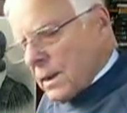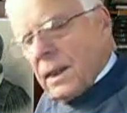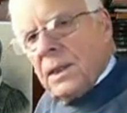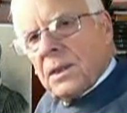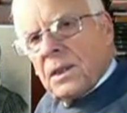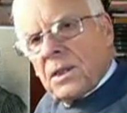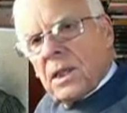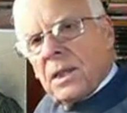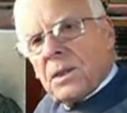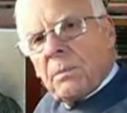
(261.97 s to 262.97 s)
that he's
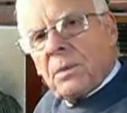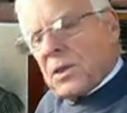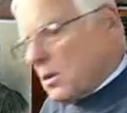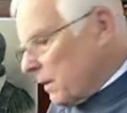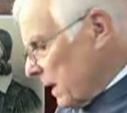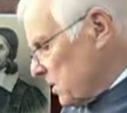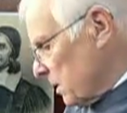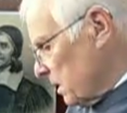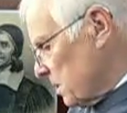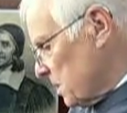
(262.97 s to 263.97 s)
concerned to pursue
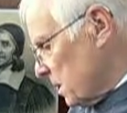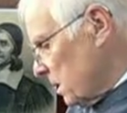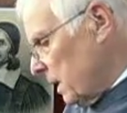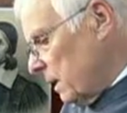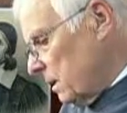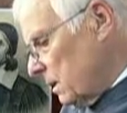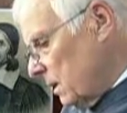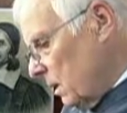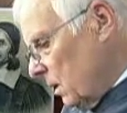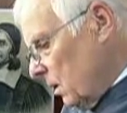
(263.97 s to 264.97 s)
excellence uh, in